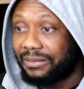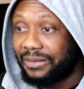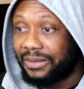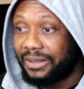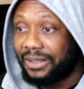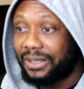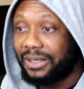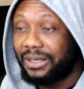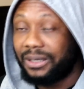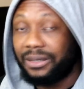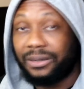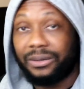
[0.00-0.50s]

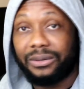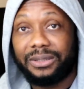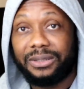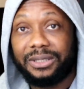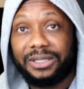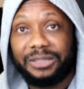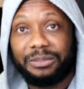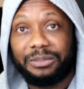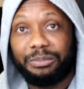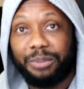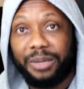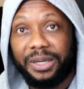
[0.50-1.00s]
you know this
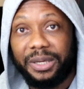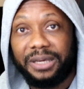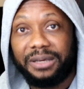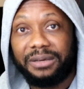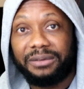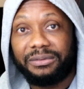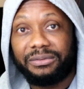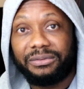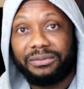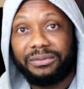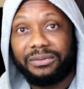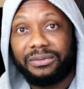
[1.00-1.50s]
beef.
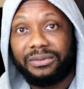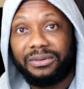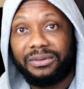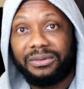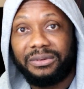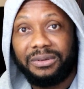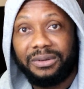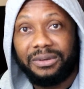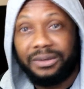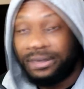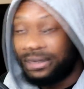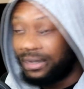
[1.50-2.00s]

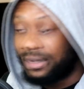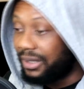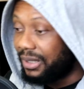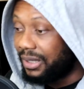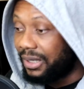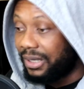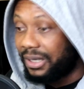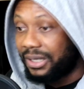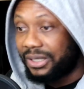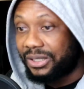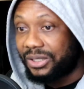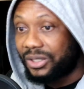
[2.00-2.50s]

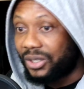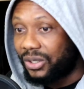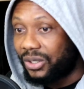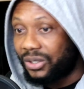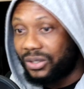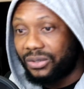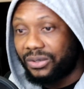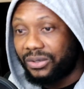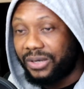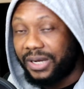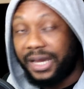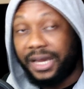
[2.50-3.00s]
It's not
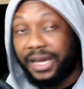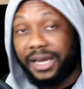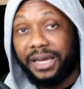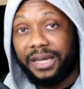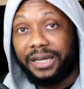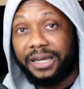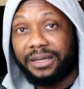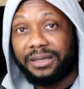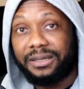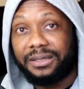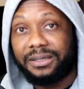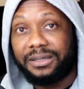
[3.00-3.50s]
gonna end.